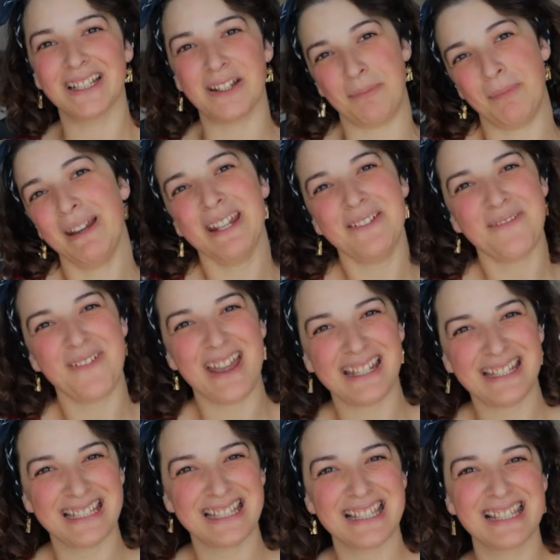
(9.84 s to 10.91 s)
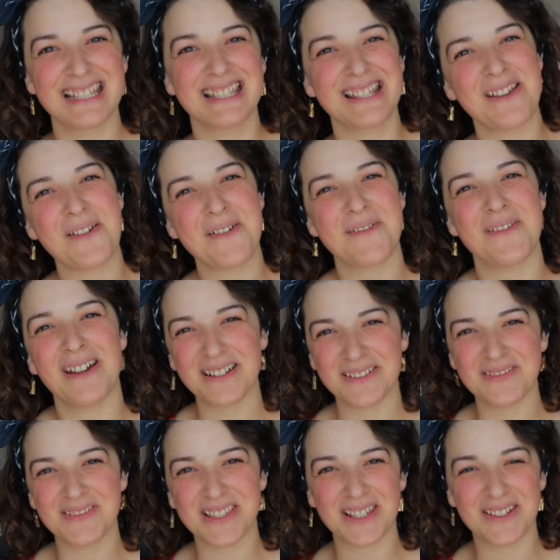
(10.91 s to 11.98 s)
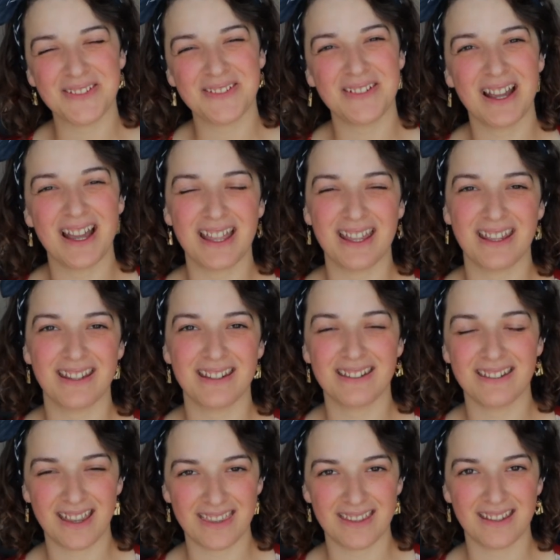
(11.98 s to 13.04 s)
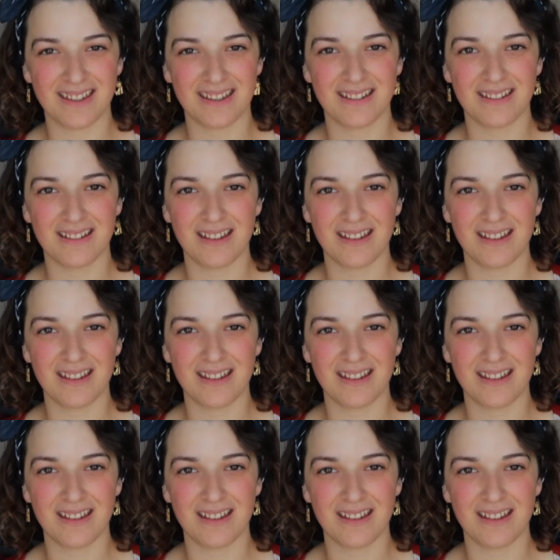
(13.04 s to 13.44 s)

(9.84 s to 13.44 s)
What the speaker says: Good morning, friends! Welcome to another